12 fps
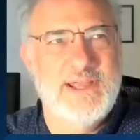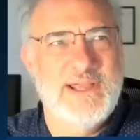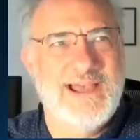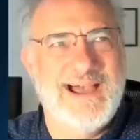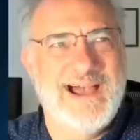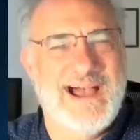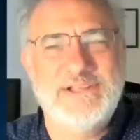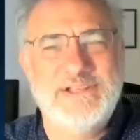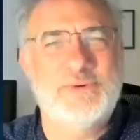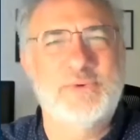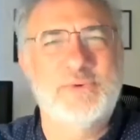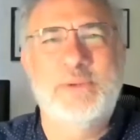I
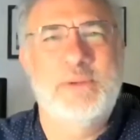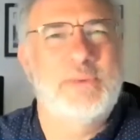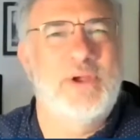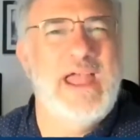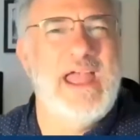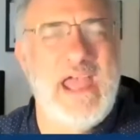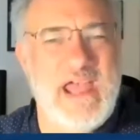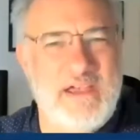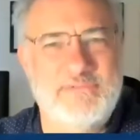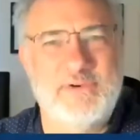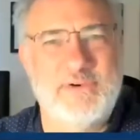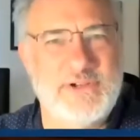don't remember
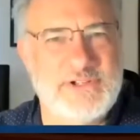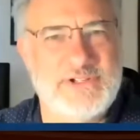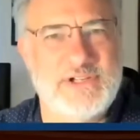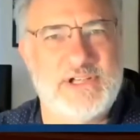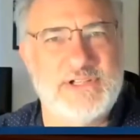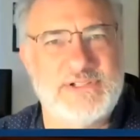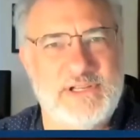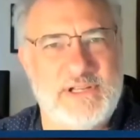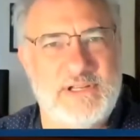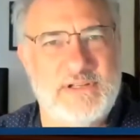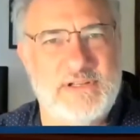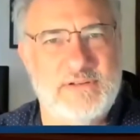ever
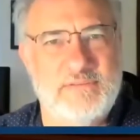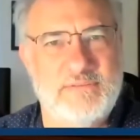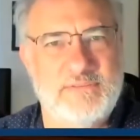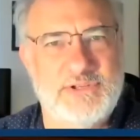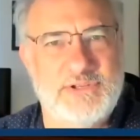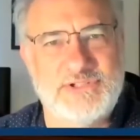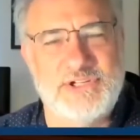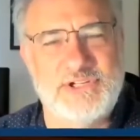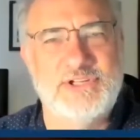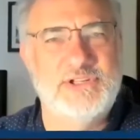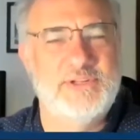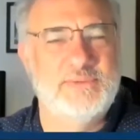discussing the,
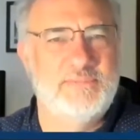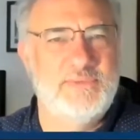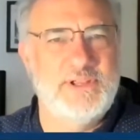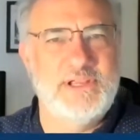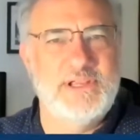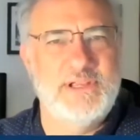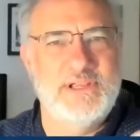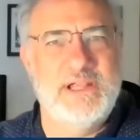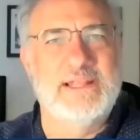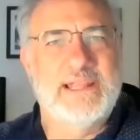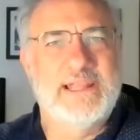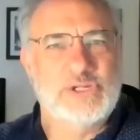sec- the, the
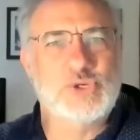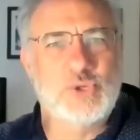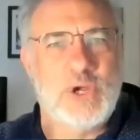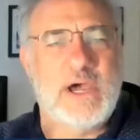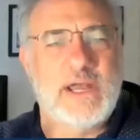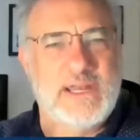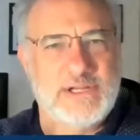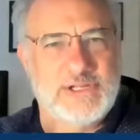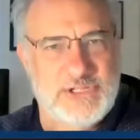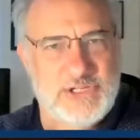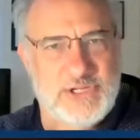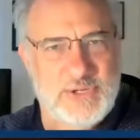electronic
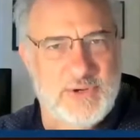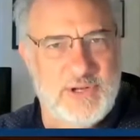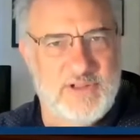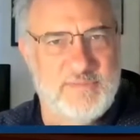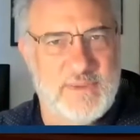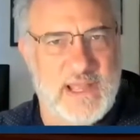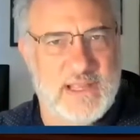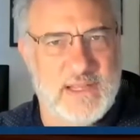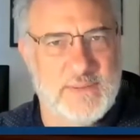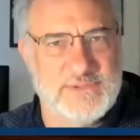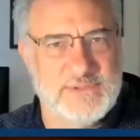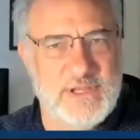security of
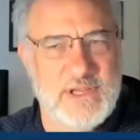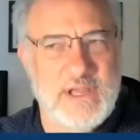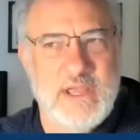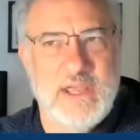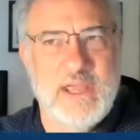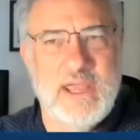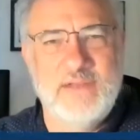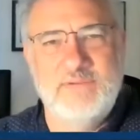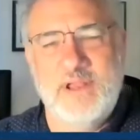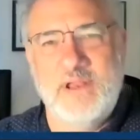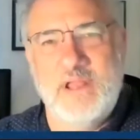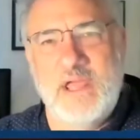backups
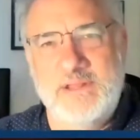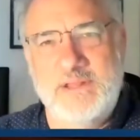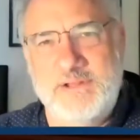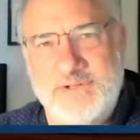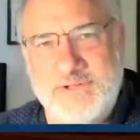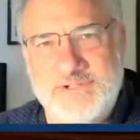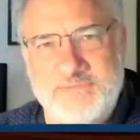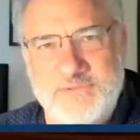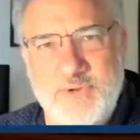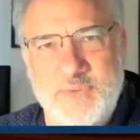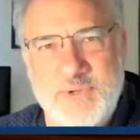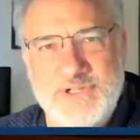there, there's a
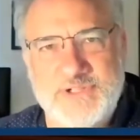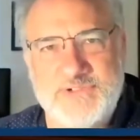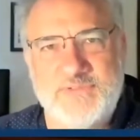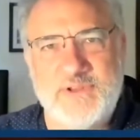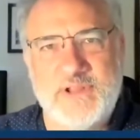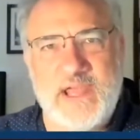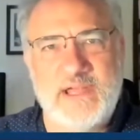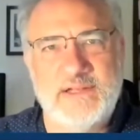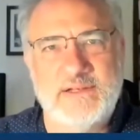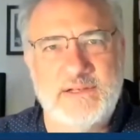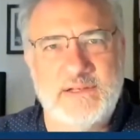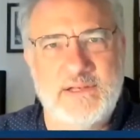few reasons for
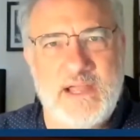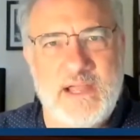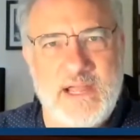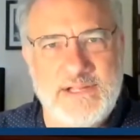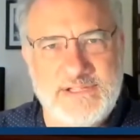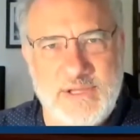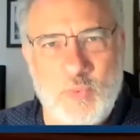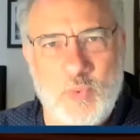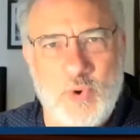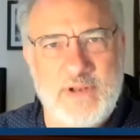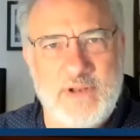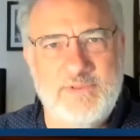that. Uh, I'd say
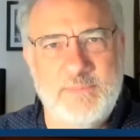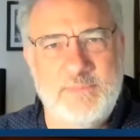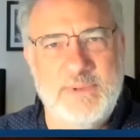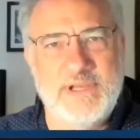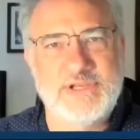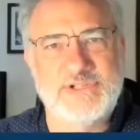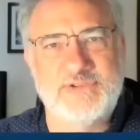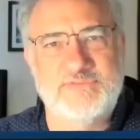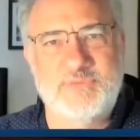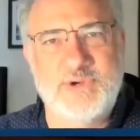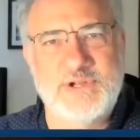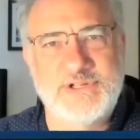one of the biggest
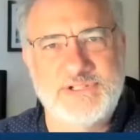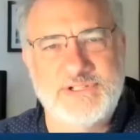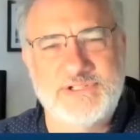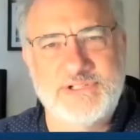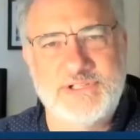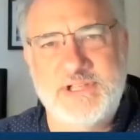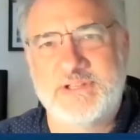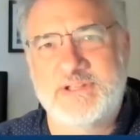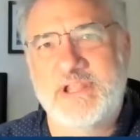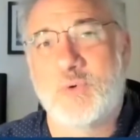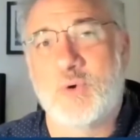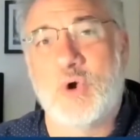of which is that
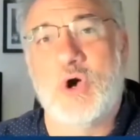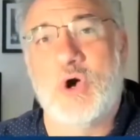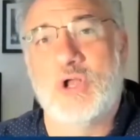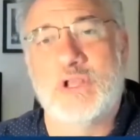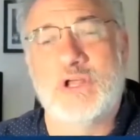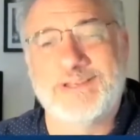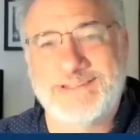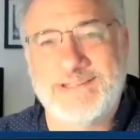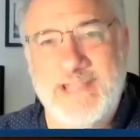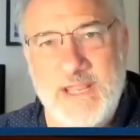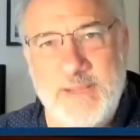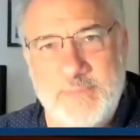they were all on
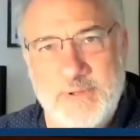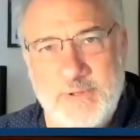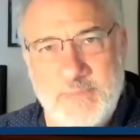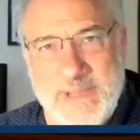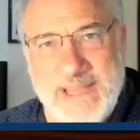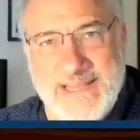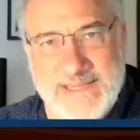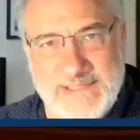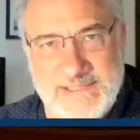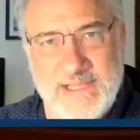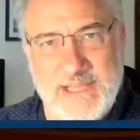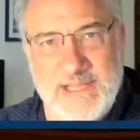tape back in the
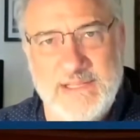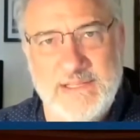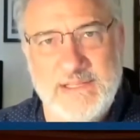day.